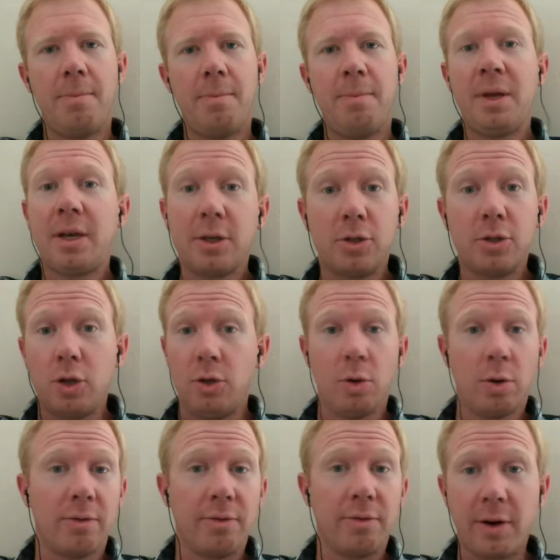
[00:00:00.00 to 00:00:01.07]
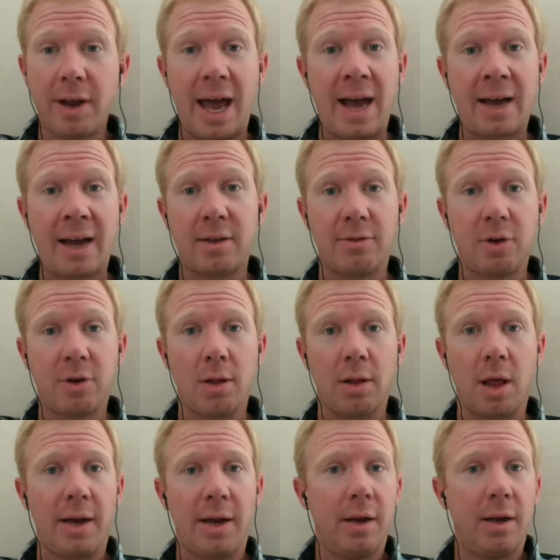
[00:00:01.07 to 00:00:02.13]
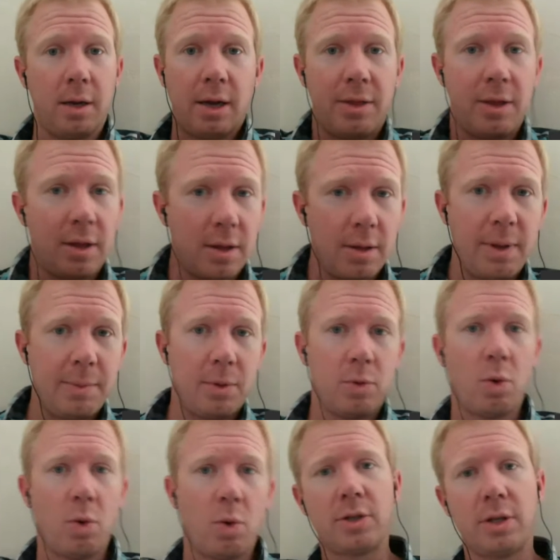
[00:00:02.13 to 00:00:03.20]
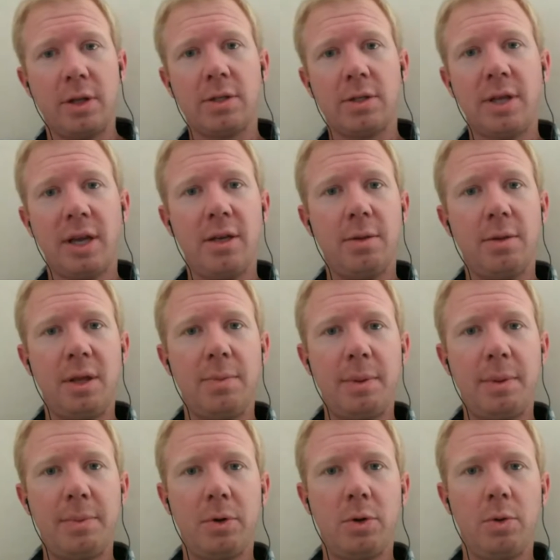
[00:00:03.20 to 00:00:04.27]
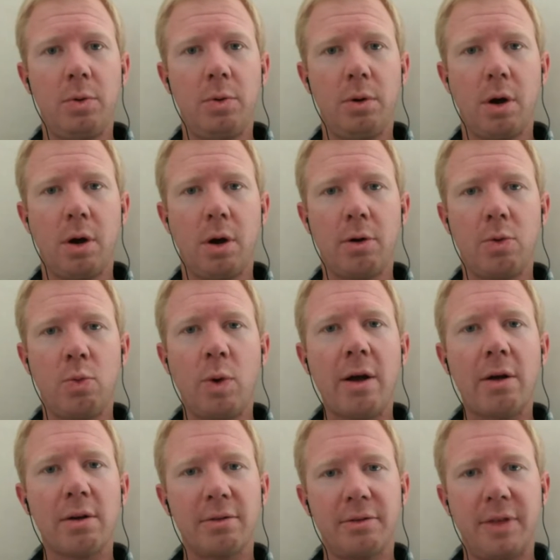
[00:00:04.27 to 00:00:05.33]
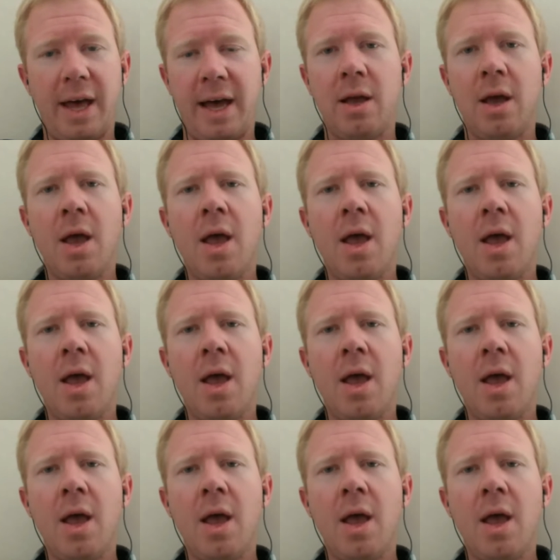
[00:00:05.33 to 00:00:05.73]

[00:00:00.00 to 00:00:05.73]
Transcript: because you're very active online, and I think the people watching this tend to be the people who are aware of that.